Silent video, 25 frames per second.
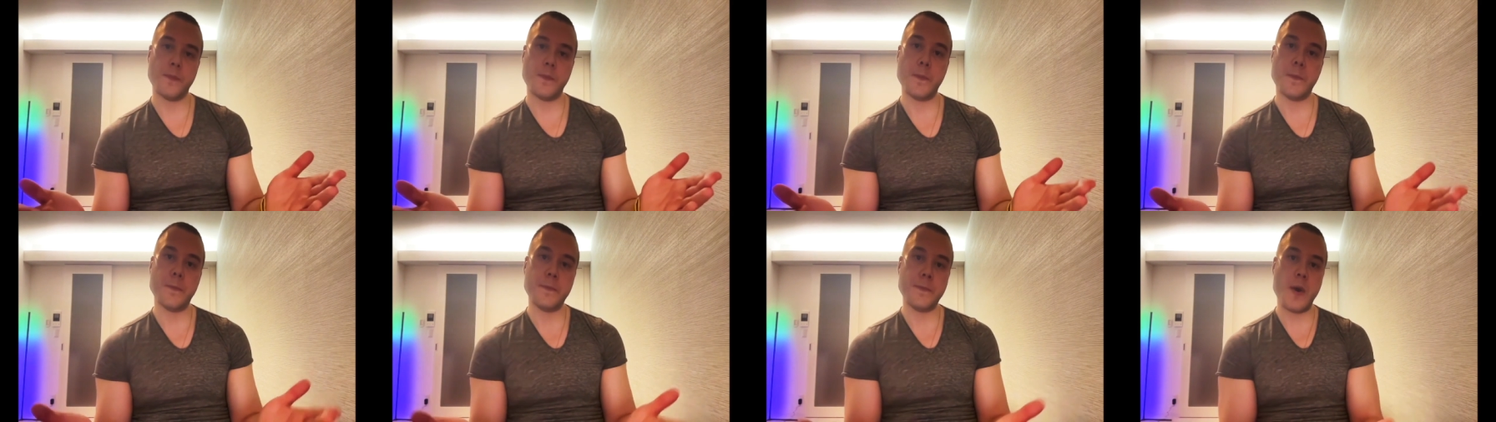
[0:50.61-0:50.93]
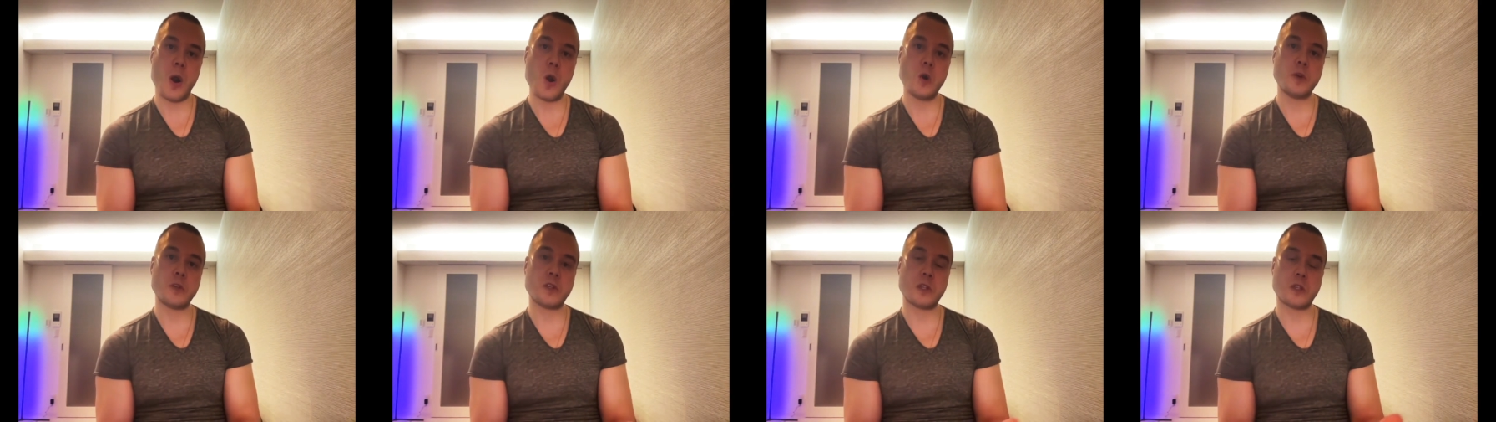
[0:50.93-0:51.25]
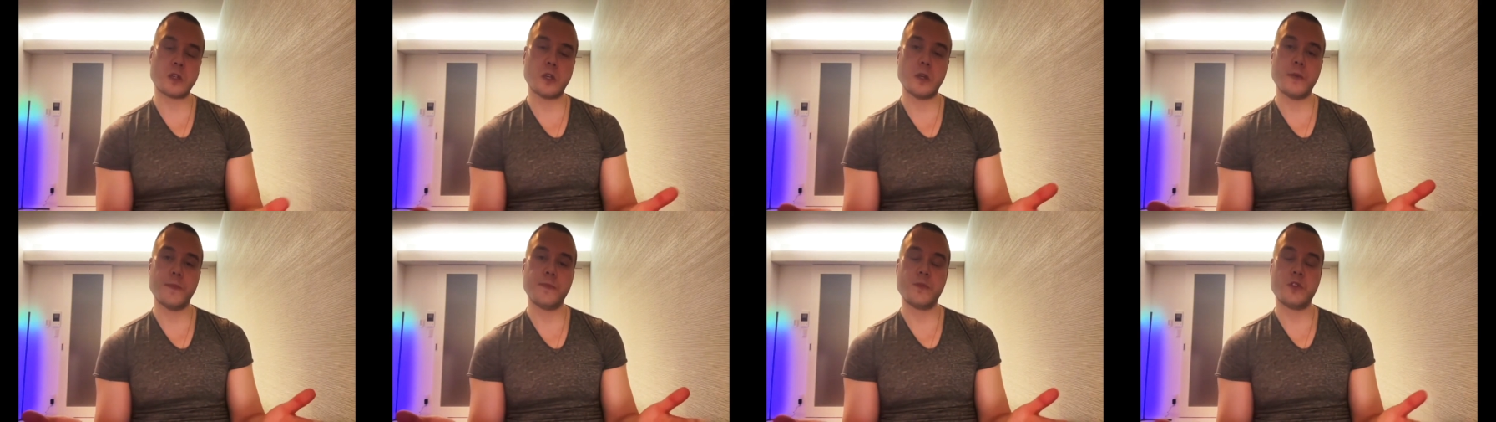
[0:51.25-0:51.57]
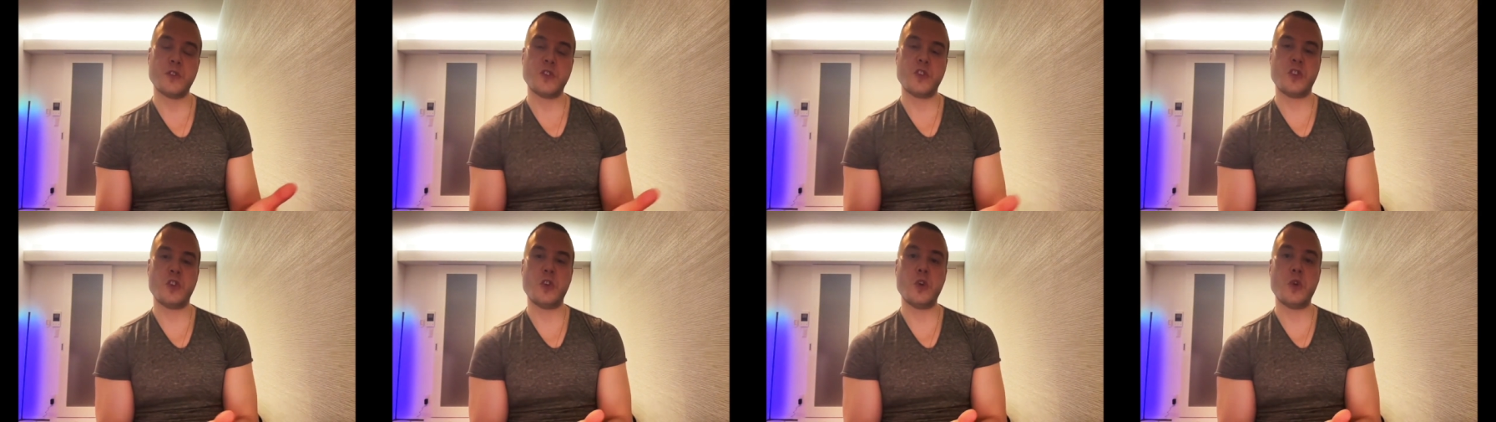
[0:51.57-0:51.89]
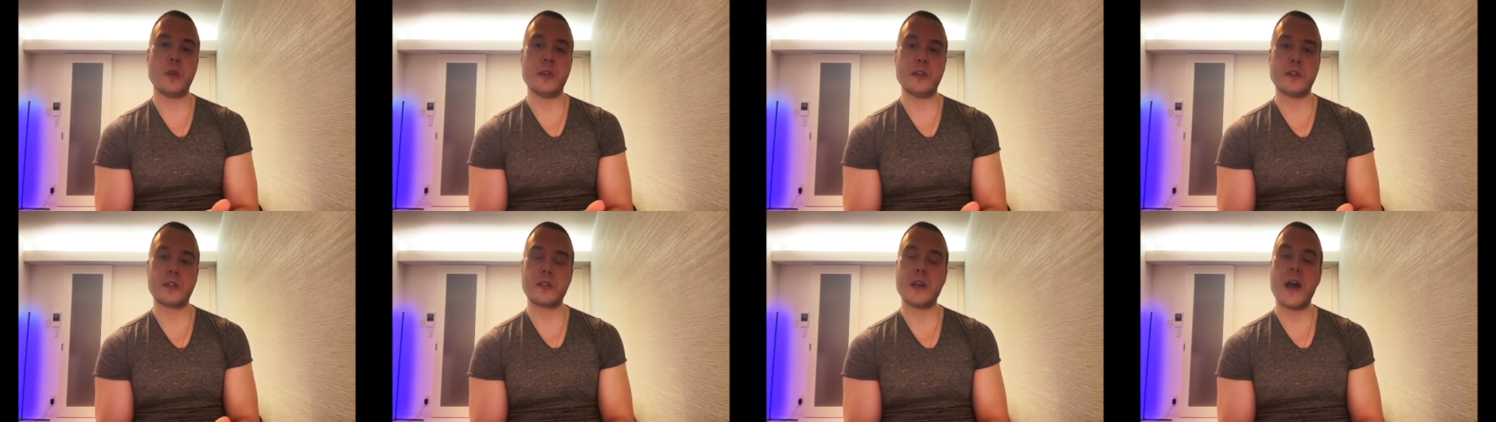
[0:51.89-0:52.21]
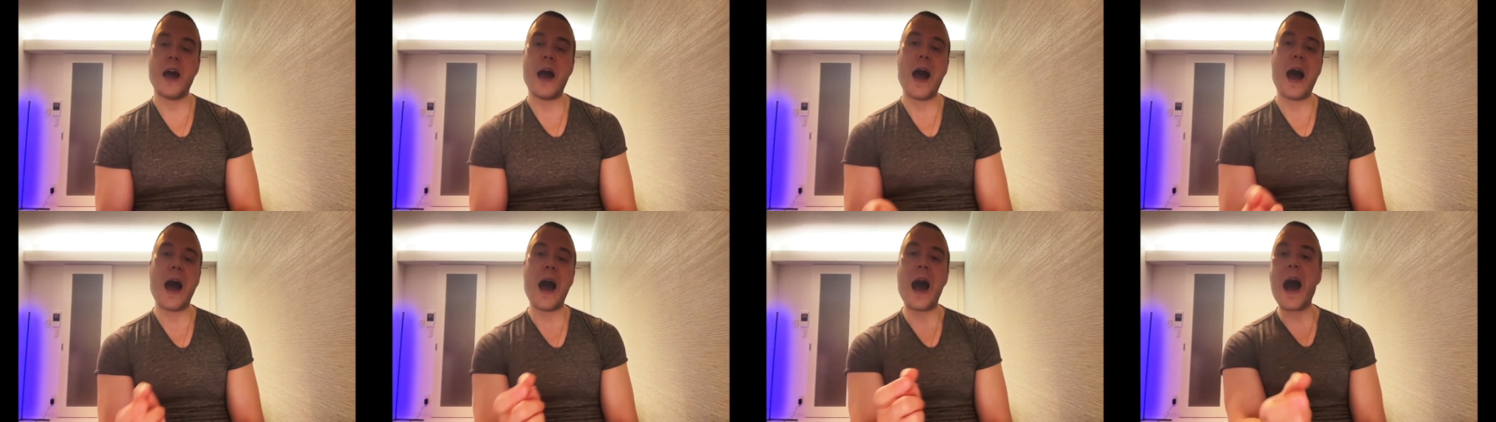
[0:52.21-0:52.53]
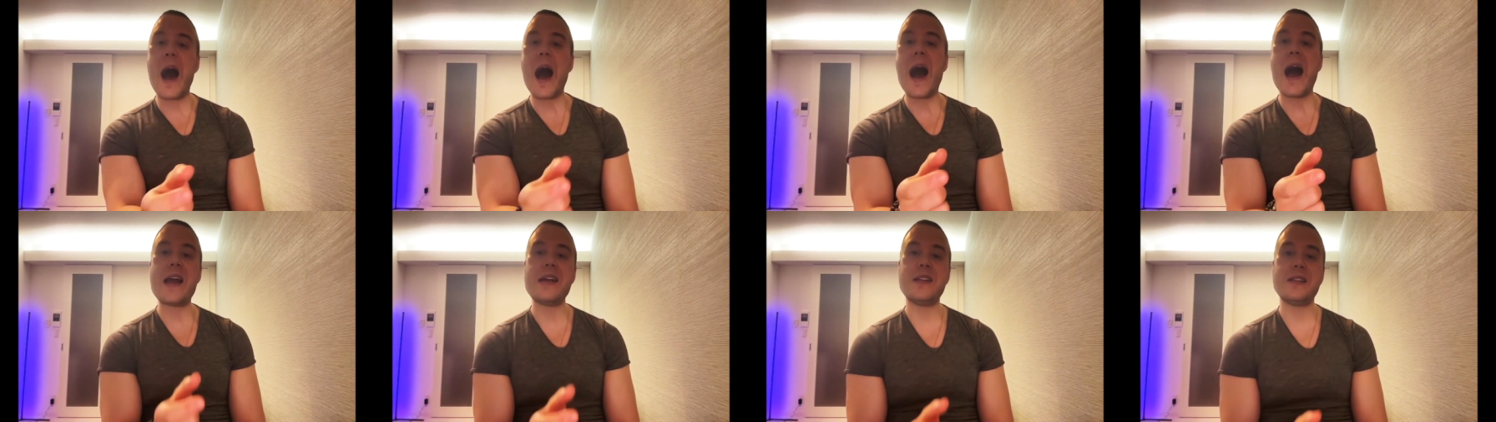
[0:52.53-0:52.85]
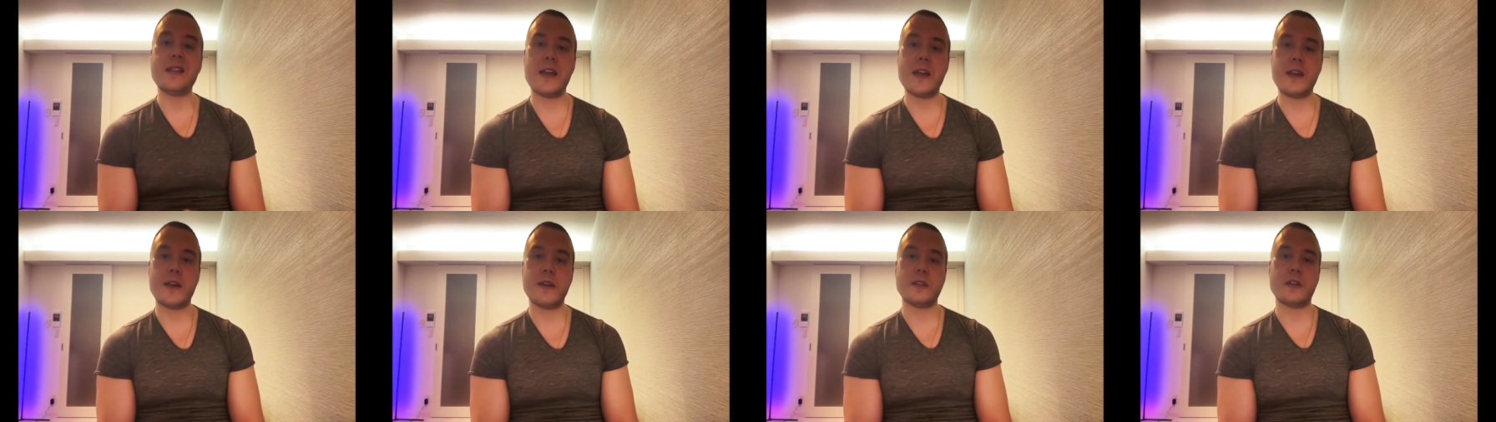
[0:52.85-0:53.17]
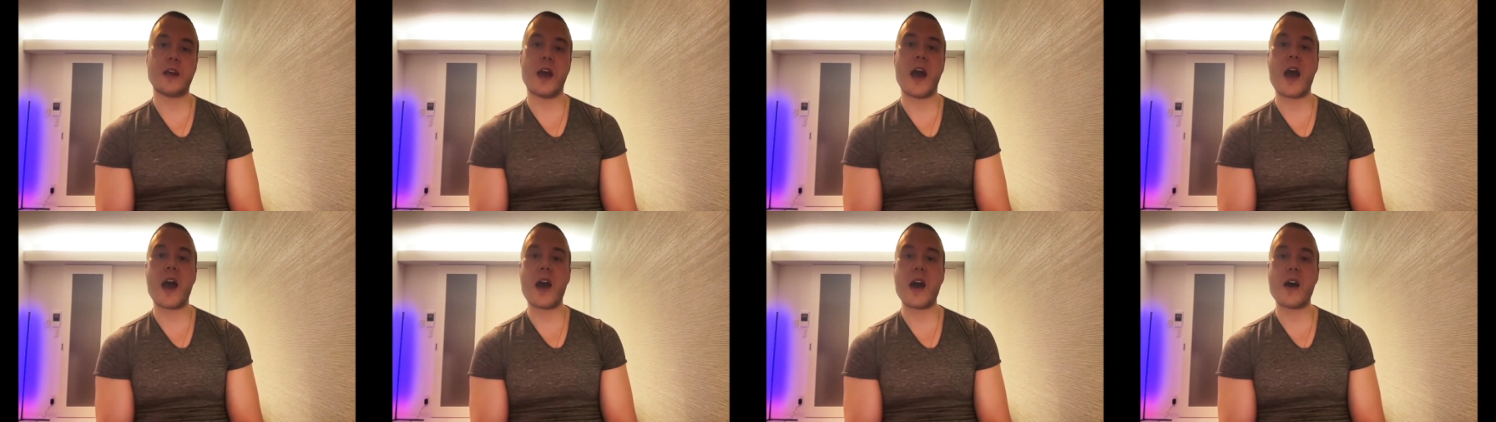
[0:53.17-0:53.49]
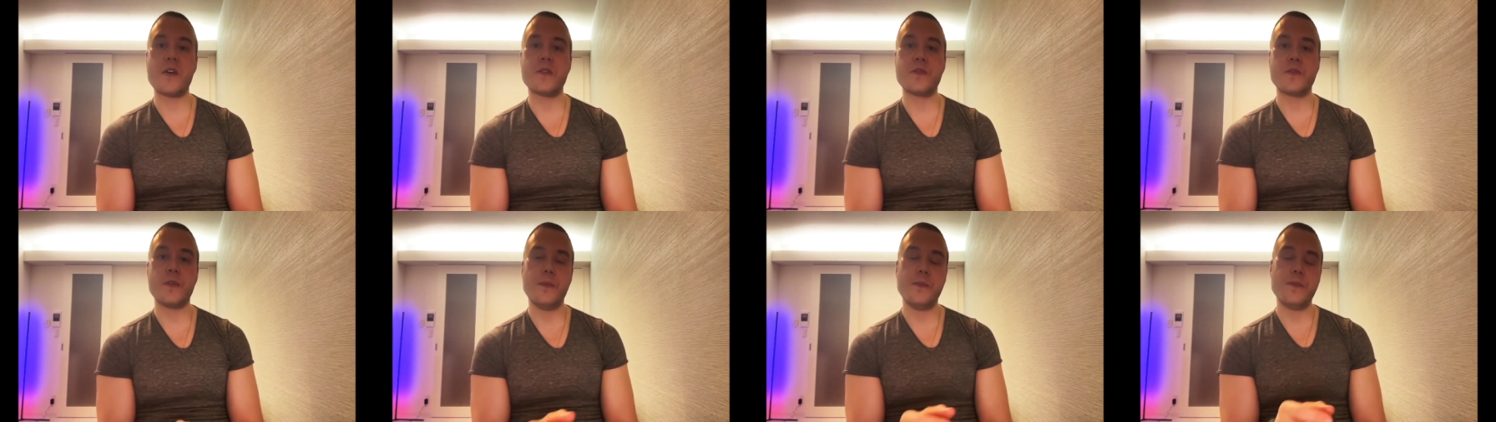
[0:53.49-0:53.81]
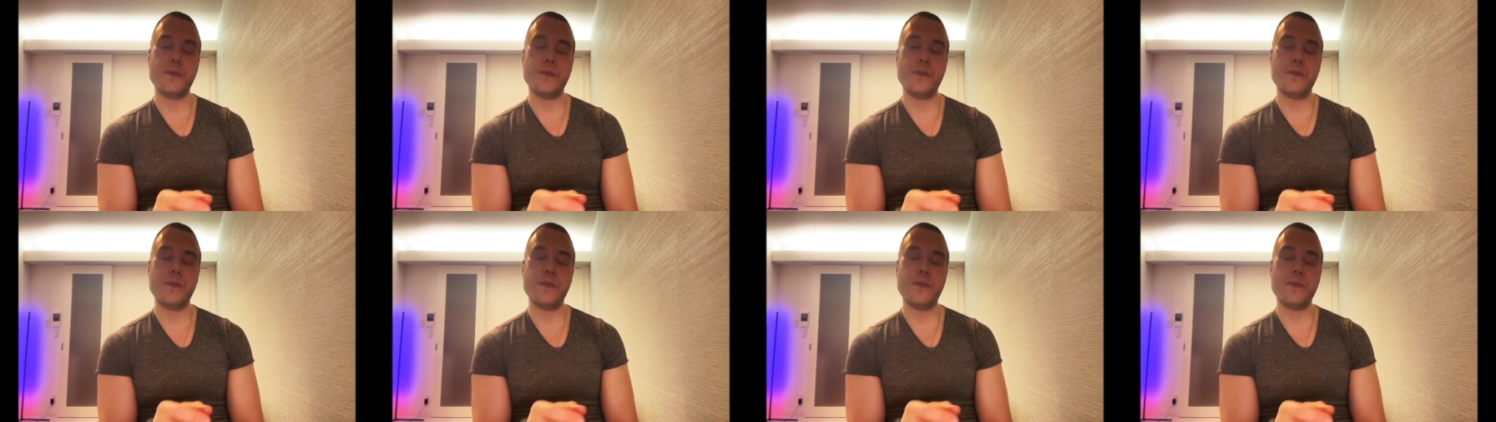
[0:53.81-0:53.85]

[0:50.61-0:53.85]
most students, I like to have